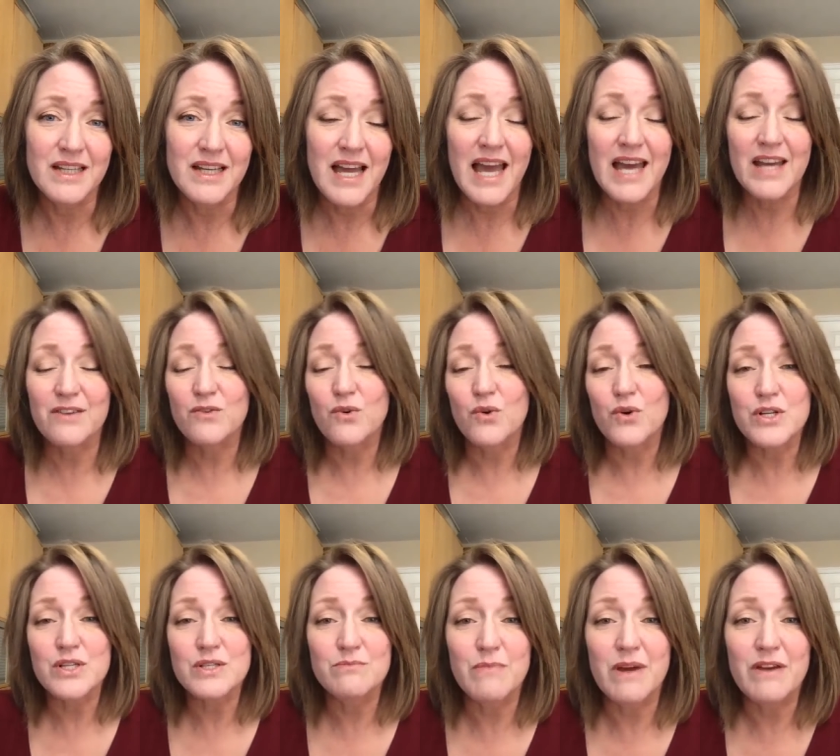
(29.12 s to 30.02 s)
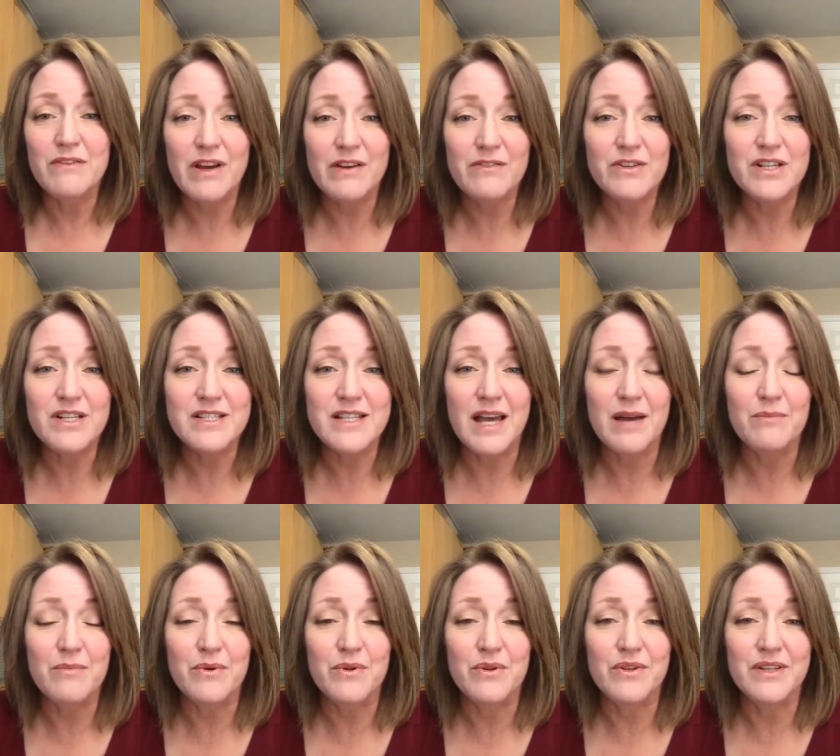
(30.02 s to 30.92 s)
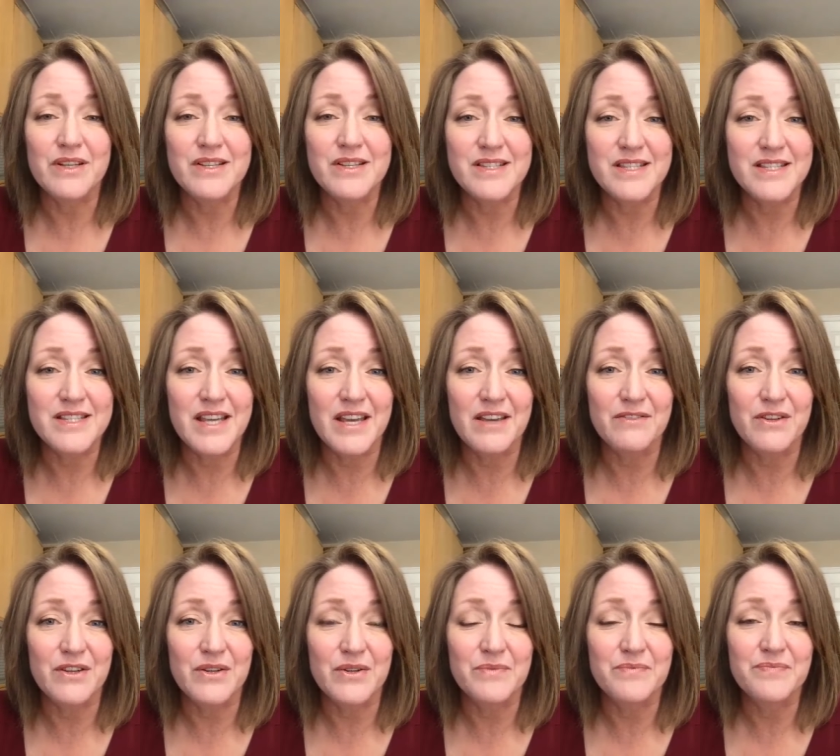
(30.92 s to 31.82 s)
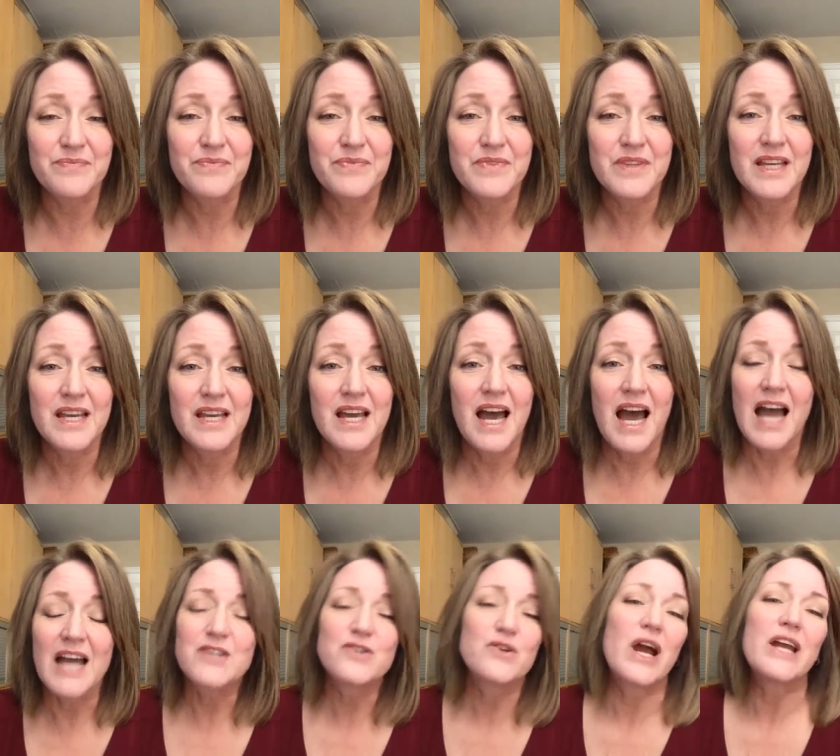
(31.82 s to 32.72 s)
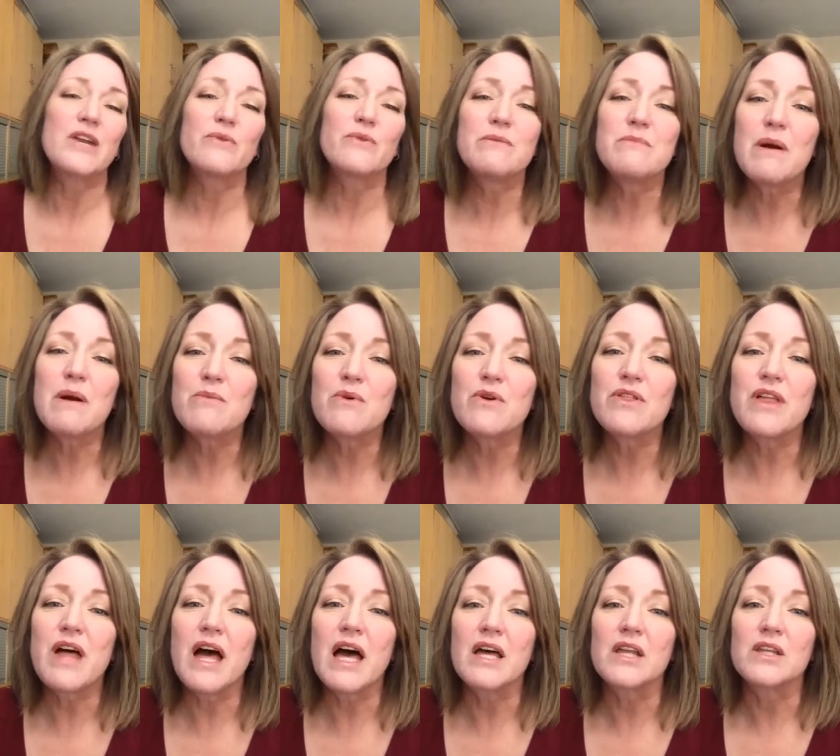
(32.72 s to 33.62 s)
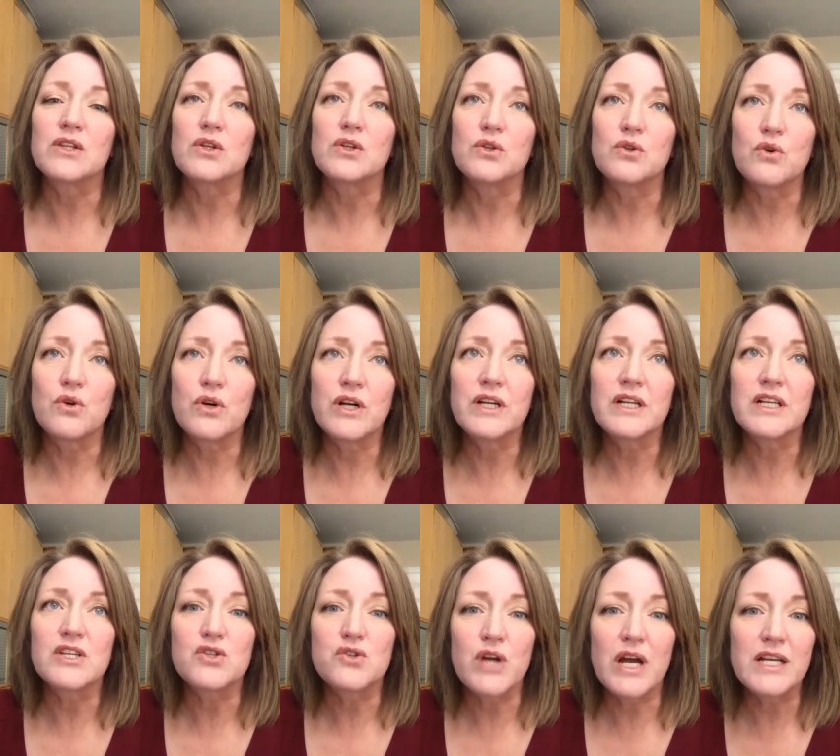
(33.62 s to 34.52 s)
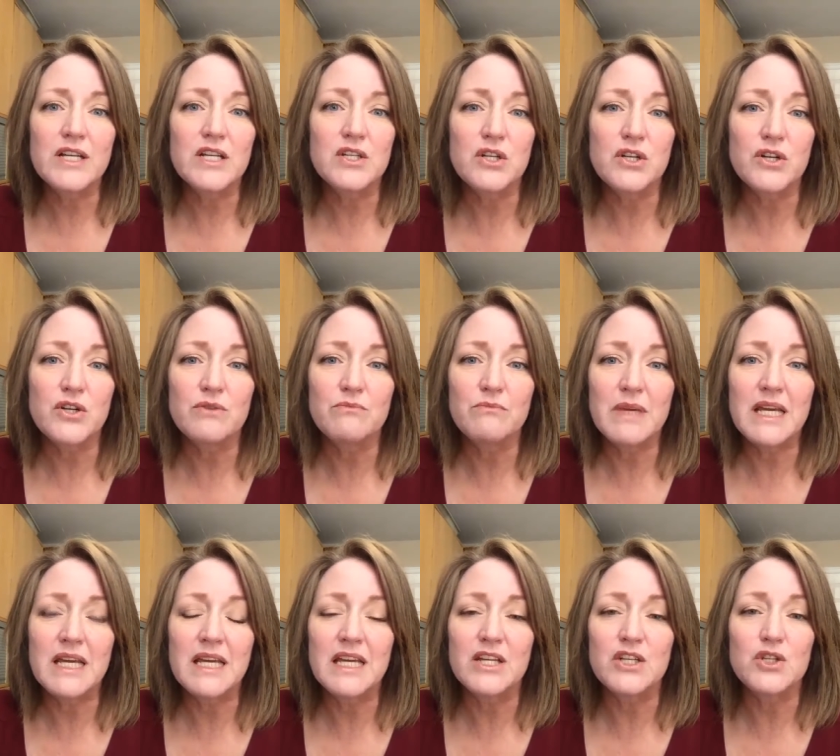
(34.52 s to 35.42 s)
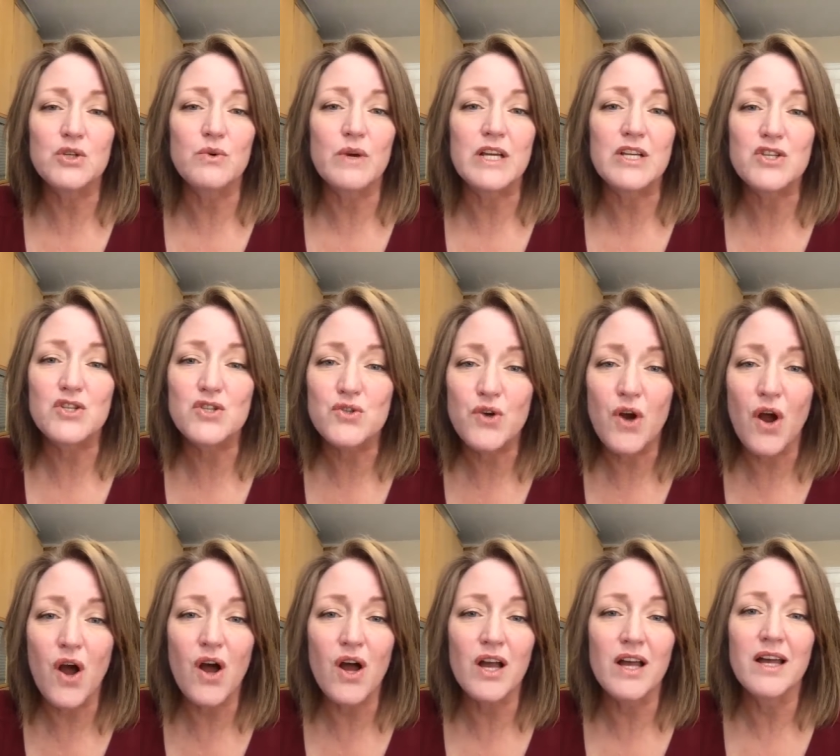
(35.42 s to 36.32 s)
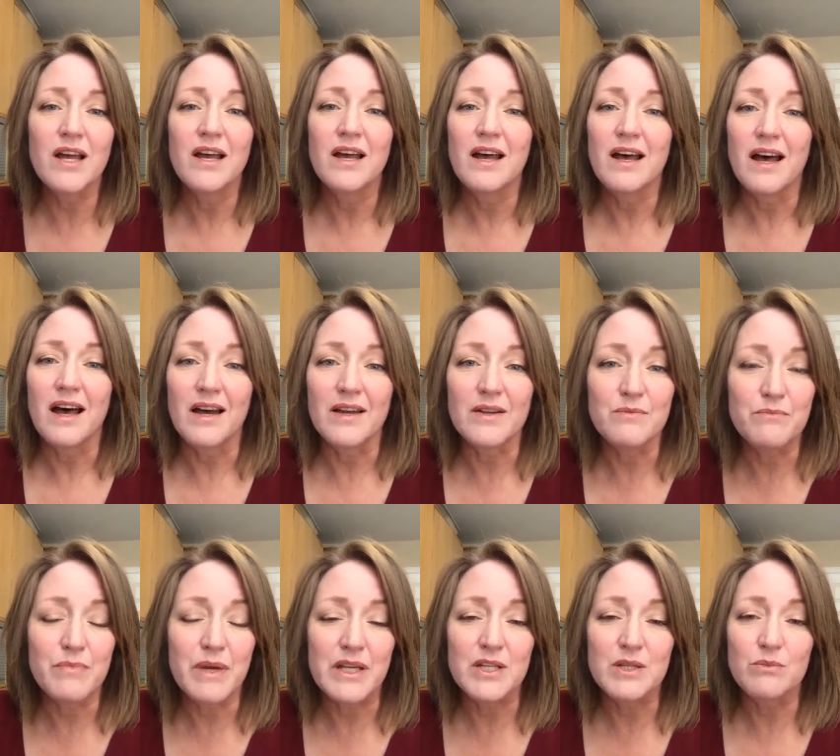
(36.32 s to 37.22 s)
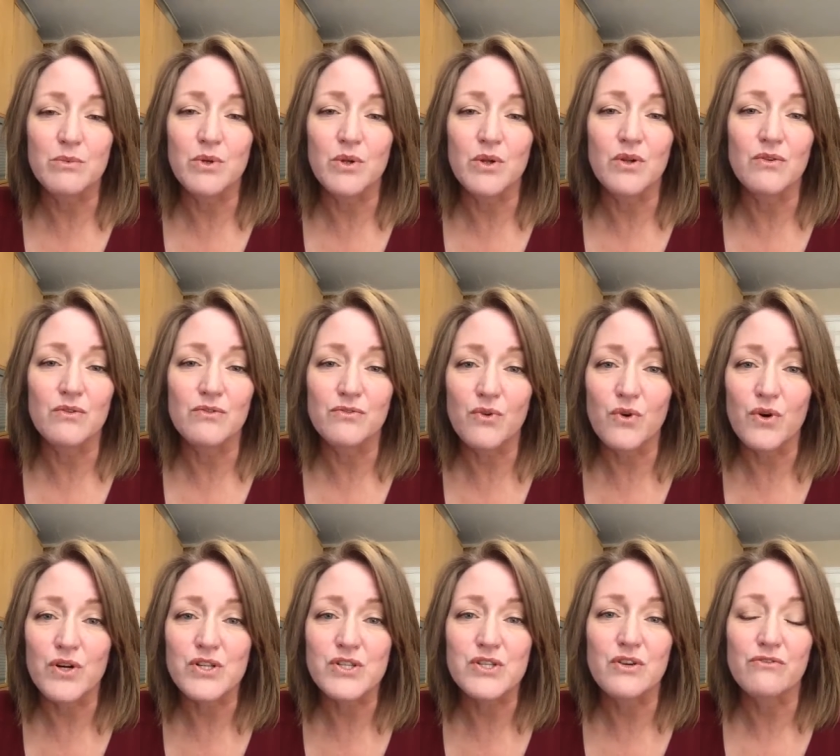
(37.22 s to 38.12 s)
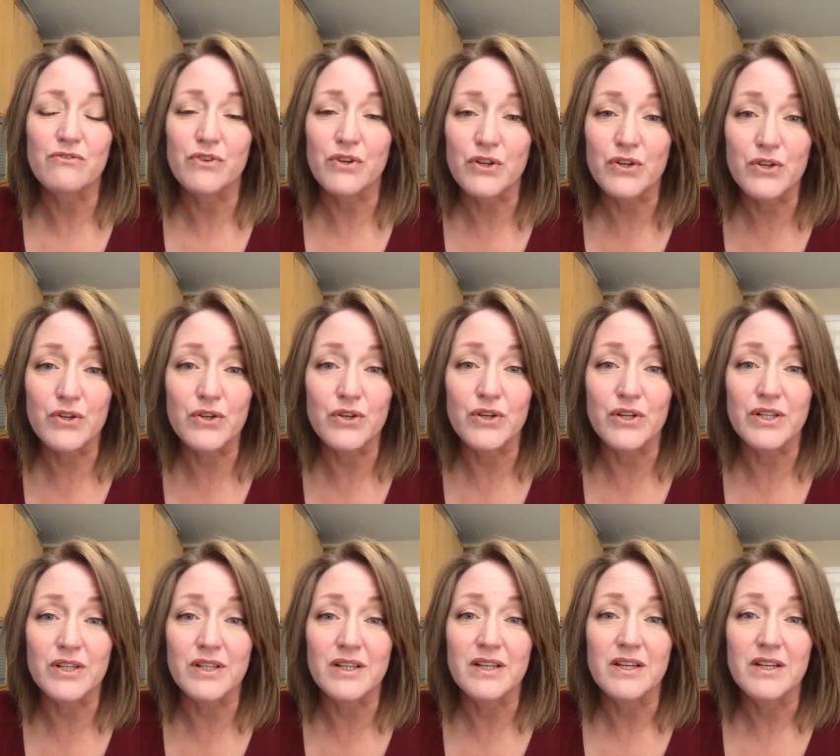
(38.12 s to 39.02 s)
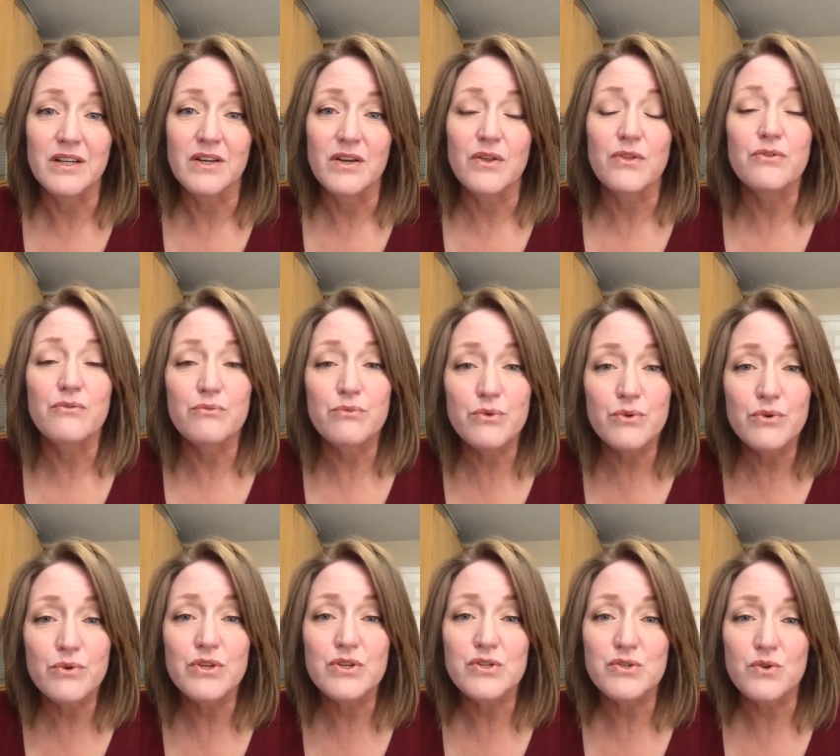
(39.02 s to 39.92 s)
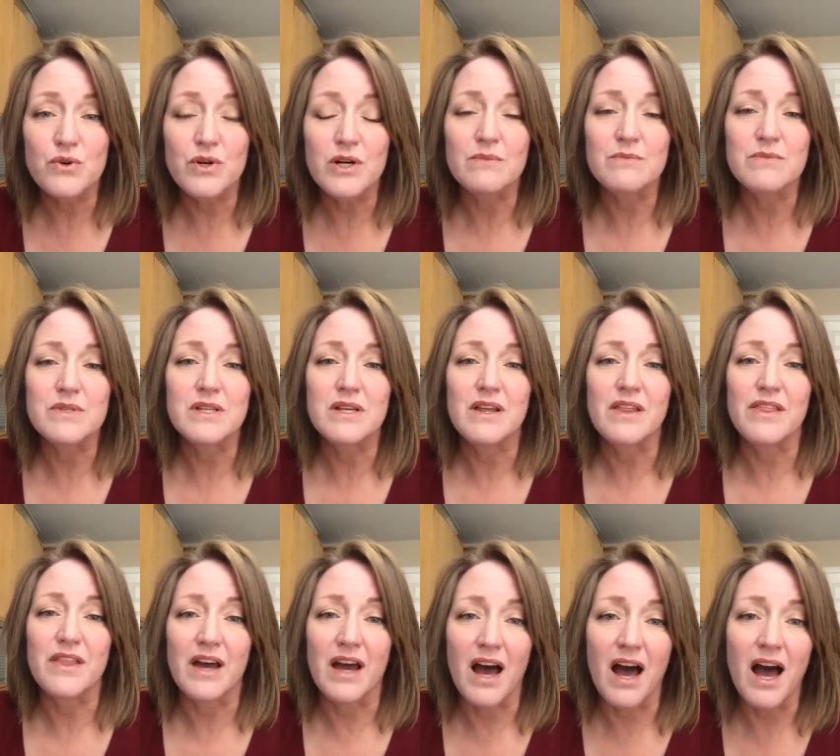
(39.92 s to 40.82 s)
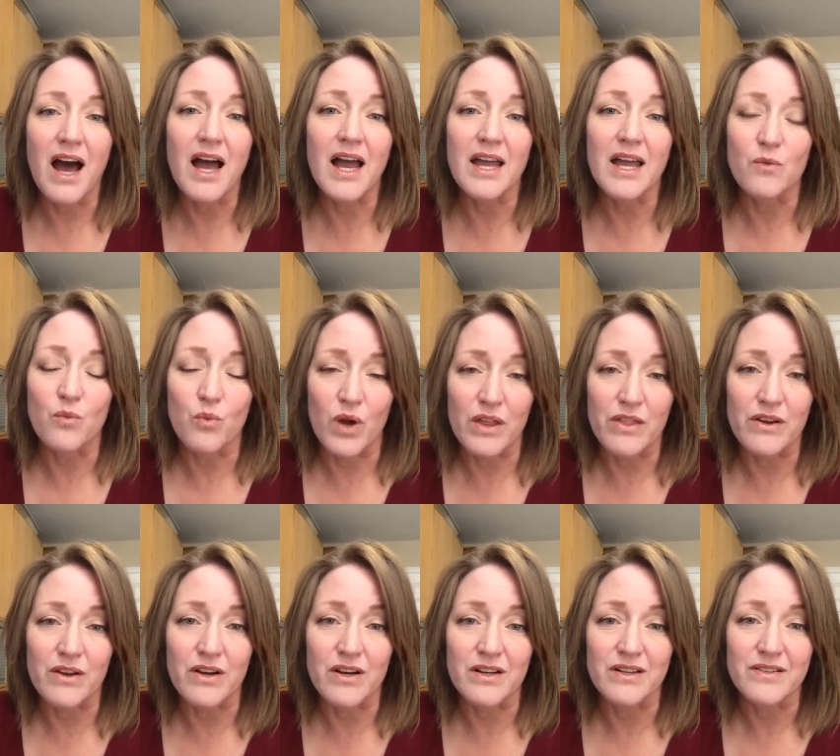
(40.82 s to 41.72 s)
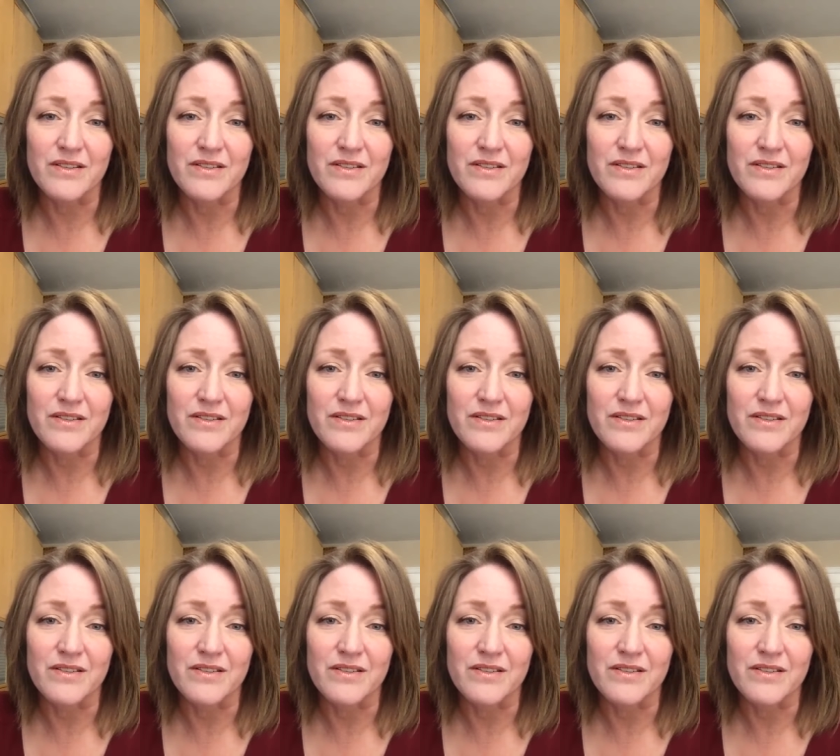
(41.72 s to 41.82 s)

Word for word: And of course, my favorite example is the Savior. I try to remember that the Lord is trying to turn me into a strong, unbendable force for good through the storms that I weather.